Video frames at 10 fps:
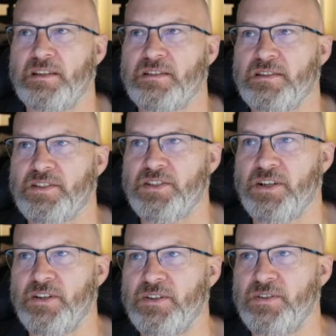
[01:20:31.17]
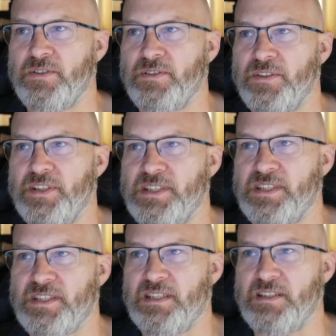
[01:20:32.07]
So this
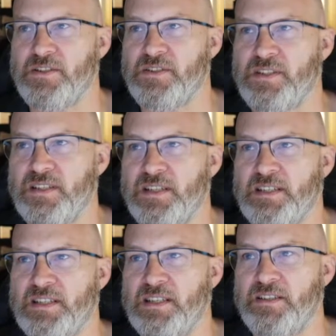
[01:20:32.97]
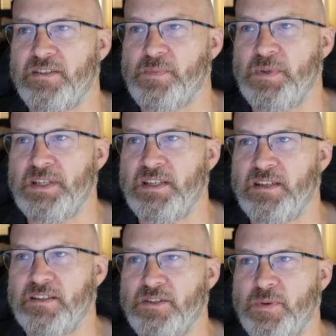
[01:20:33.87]
is using a
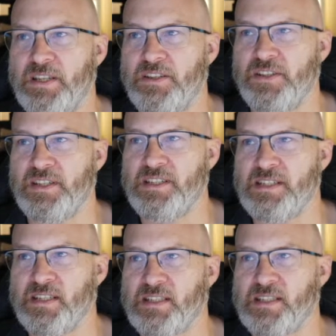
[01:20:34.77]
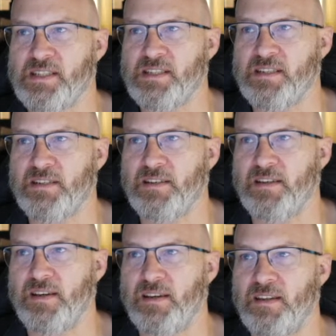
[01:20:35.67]
TUSB 2036,
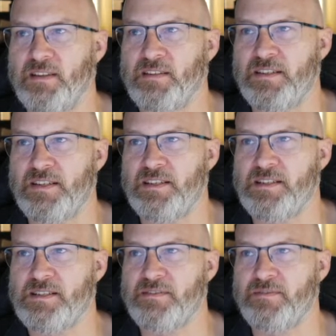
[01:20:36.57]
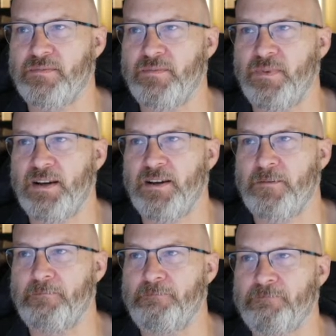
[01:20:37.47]
and it is,
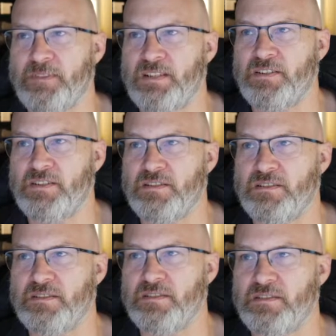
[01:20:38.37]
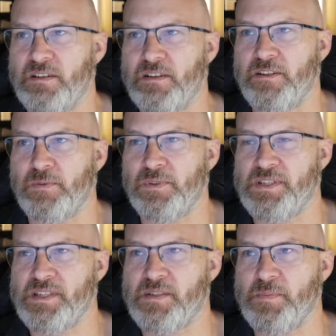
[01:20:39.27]
I don't know what the
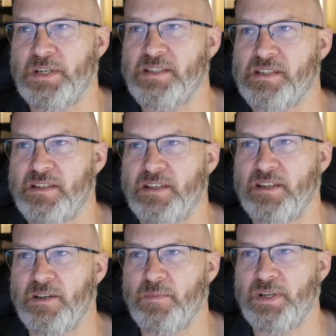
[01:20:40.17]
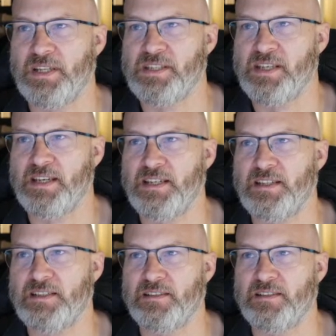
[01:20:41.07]
6 means, but it's a